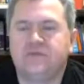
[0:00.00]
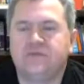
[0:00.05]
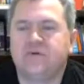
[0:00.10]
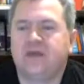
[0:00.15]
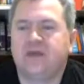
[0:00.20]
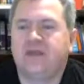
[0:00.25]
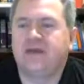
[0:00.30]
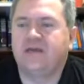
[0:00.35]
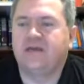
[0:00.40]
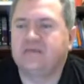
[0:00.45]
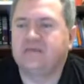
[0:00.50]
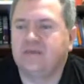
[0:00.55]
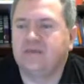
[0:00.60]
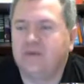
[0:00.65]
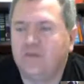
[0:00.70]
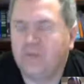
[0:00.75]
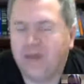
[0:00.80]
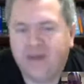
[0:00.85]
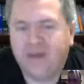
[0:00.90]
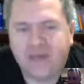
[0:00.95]
Again, I can
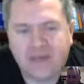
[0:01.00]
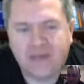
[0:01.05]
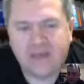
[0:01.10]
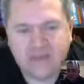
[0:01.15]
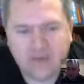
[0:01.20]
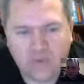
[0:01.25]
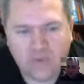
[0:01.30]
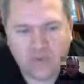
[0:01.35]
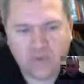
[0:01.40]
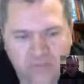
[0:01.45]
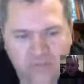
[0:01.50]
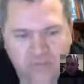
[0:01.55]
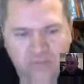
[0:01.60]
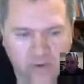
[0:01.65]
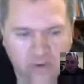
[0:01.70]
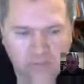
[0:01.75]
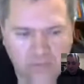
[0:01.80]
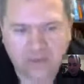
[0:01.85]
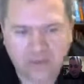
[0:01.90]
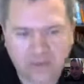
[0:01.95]
tell you mine. I can't tell you word
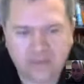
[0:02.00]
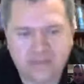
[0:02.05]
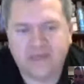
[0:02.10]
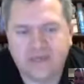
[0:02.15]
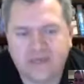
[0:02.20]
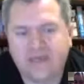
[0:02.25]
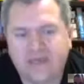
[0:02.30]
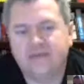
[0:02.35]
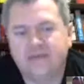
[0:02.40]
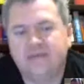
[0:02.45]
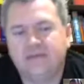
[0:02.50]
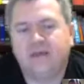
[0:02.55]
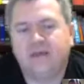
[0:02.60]
for word because I